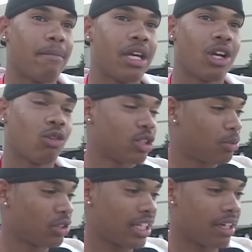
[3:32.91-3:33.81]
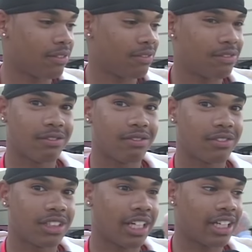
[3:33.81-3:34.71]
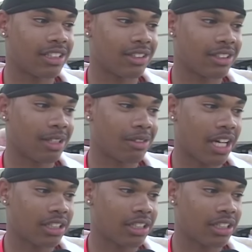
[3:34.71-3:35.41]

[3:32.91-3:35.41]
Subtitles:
me and her was supposed to have sex or something.